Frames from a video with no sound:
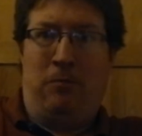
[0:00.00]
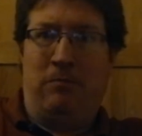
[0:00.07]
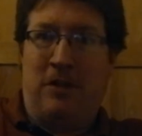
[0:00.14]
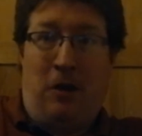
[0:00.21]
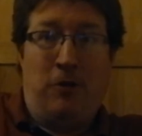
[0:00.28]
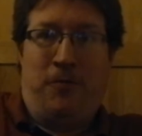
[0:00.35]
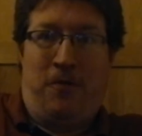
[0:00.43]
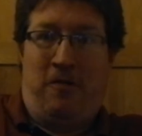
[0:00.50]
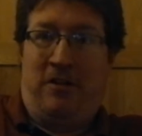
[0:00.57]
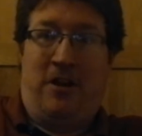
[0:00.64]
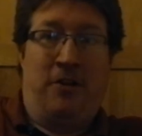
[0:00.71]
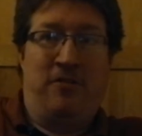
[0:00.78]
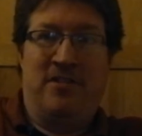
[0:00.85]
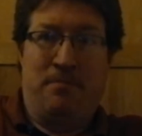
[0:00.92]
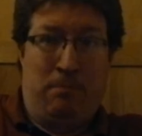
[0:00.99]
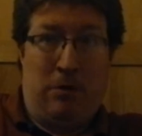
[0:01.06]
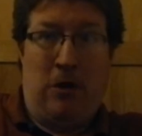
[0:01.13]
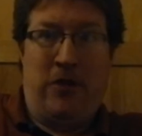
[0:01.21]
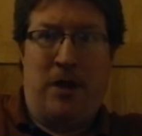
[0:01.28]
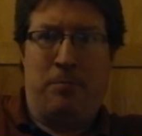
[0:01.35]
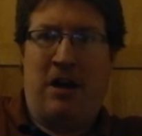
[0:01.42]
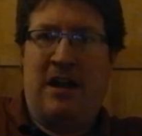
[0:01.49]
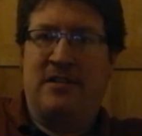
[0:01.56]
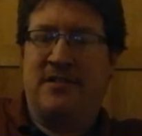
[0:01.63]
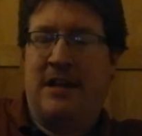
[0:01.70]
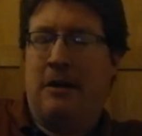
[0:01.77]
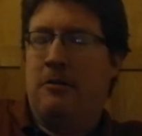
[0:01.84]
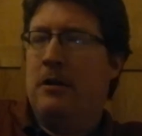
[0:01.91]
go to foreign countries and blow their
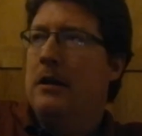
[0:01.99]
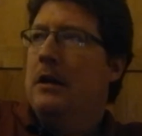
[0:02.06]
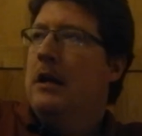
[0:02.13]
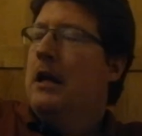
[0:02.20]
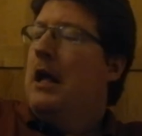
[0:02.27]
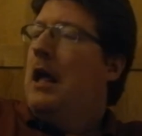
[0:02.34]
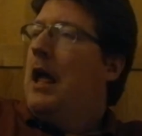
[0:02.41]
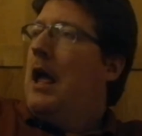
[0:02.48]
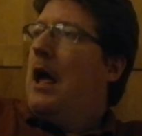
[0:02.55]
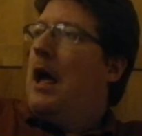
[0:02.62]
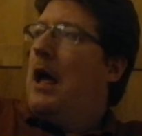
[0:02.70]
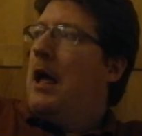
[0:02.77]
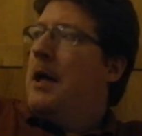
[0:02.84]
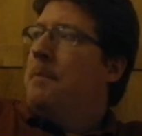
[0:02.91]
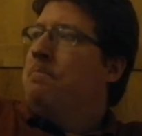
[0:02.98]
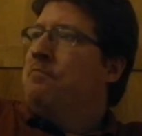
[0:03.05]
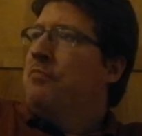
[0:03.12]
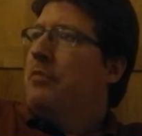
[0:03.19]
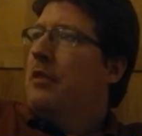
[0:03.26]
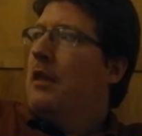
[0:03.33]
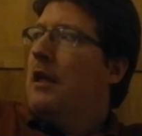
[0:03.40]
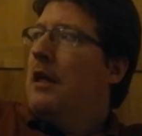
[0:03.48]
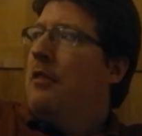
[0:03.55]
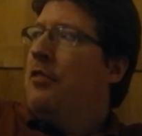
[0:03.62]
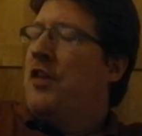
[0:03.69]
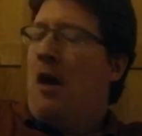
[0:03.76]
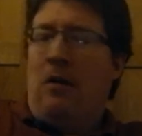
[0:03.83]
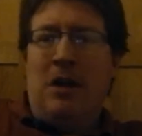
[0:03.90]
brains out.
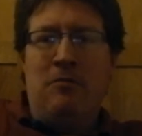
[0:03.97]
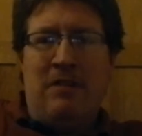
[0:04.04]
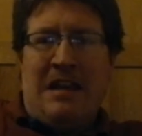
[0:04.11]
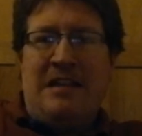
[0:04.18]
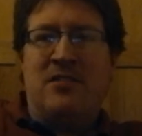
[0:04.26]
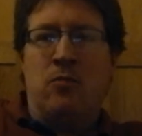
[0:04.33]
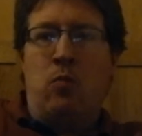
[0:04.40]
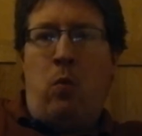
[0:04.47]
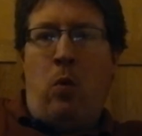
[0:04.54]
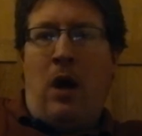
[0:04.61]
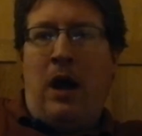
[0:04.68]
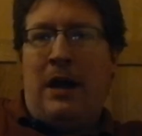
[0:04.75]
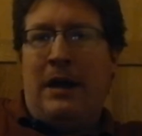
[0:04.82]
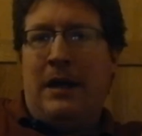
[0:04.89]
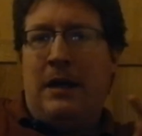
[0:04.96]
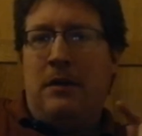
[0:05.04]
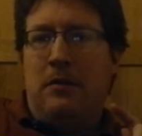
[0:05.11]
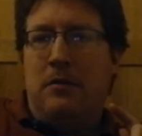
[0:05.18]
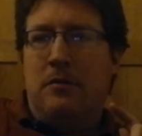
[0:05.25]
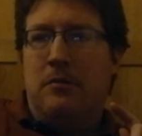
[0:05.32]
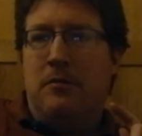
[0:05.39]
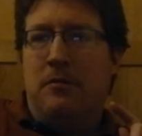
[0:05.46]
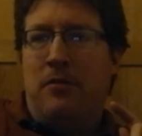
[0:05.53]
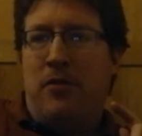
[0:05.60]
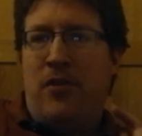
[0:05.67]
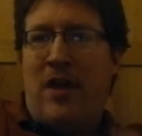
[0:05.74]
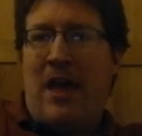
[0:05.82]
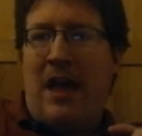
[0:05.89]
The only reason why
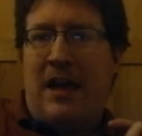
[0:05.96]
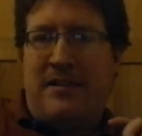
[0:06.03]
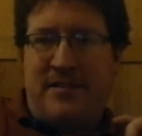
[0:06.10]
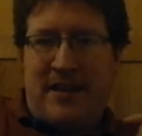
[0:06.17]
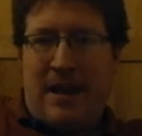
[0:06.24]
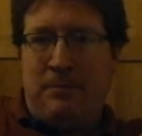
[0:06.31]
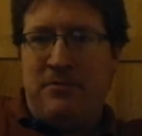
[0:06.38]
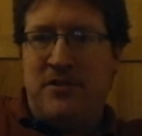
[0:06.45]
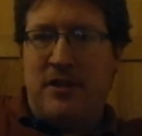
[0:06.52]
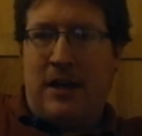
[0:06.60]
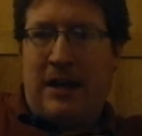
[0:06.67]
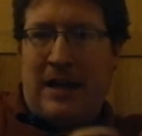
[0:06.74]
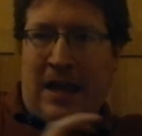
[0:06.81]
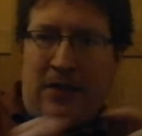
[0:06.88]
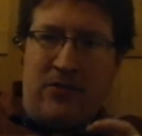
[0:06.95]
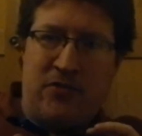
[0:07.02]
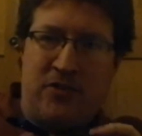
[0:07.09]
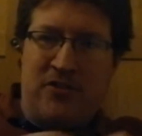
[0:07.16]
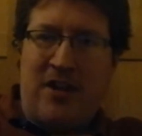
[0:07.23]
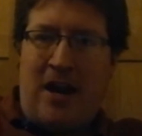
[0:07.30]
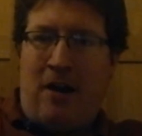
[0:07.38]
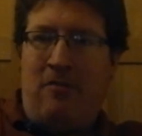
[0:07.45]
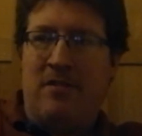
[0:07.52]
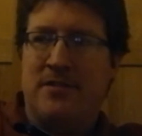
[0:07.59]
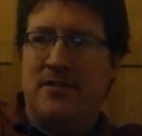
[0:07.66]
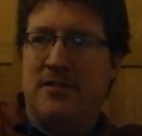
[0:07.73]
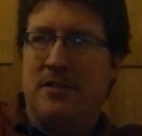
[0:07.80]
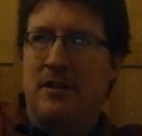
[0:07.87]
their attempt against the
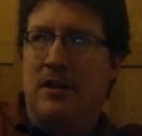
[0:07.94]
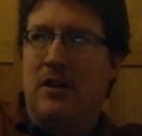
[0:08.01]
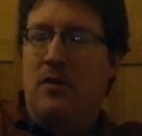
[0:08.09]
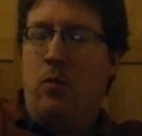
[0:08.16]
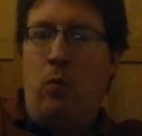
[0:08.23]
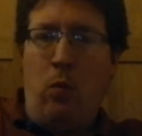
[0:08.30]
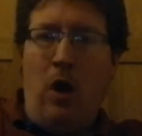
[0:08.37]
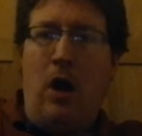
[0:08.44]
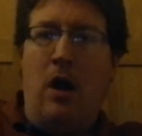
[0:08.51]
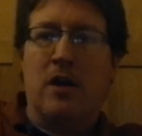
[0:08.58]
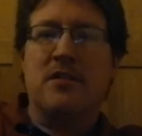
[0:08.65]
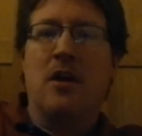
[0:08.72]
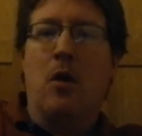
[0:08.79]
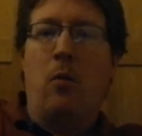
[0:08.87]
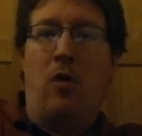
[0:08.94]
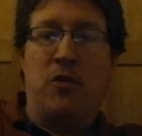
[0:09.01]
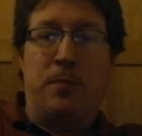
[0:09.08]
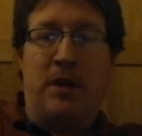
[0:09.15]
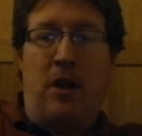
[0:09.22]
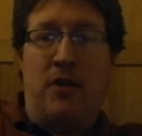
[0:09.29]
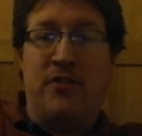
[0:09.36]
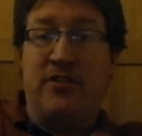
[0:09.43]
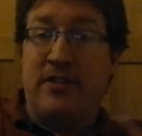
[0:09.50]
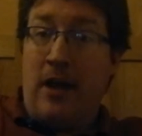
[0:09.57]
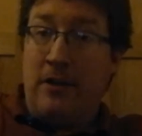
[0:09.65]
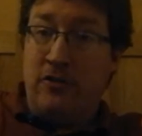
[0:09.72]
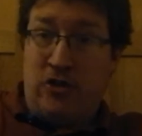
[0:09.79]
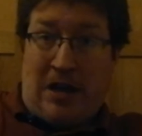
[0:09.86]
terrorists worked was because his
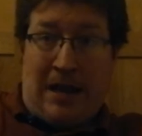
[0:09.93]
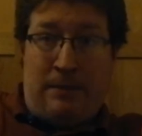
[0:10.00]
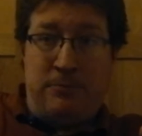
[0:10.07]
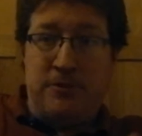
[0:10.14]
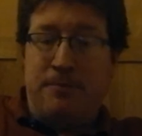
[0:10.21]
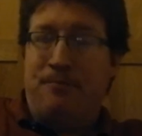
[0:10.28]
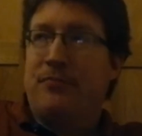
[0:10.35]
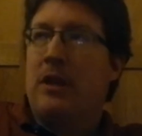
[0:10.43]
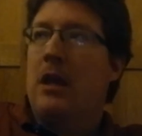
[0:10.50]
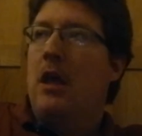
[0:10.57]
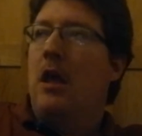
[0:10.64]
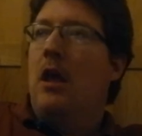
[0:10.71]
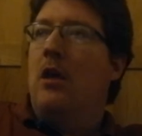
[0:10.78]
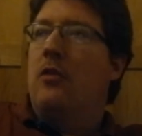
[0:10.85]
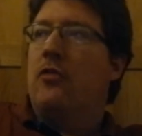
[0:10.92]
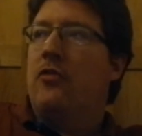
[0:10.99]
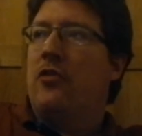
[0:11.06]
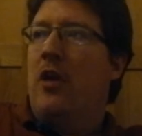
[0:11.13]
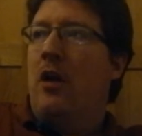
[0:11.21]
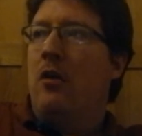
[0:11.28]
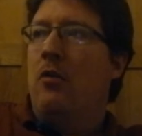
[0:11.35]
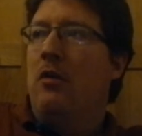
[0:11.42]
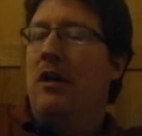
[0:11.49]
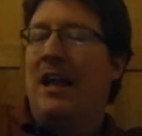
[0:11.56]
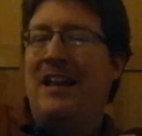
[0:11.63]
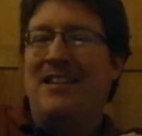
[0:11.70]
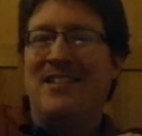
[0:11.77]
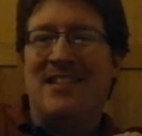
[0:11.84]
gun jammed. So
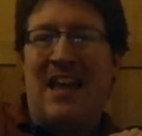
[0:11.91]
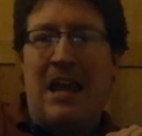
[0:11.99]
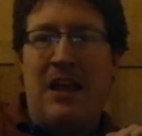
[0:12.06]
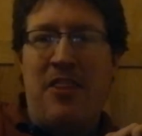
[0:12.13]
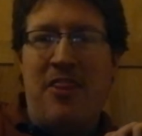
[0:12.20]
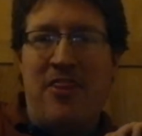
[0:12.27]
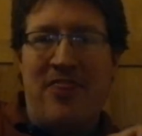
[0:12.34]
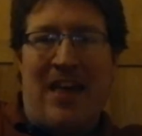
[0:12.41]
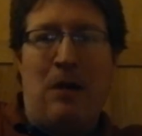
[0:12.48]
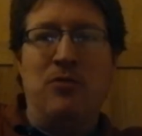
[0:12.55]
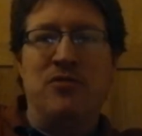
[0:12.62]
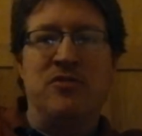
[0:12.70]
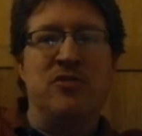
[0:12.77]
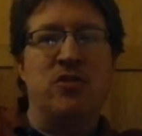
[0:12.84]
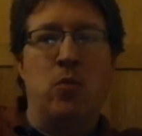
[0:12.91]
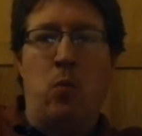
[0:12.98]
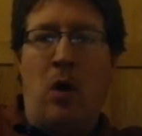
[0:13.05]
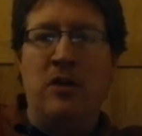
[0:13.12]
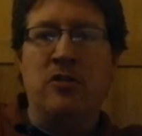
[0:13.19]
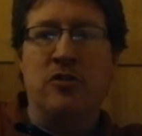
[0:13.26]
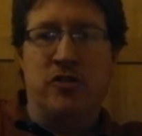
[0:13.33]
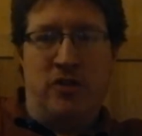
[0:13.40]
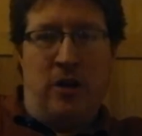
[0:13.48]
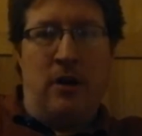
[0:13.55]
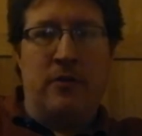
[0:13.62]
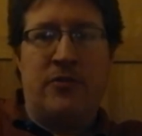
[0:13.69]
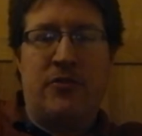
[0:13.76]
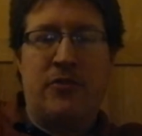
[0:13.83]
it is a 1,000 to 1
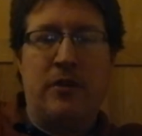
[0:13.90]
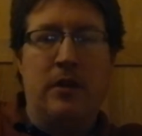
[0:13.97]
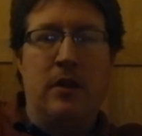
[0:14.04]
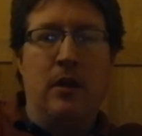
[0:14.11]
chance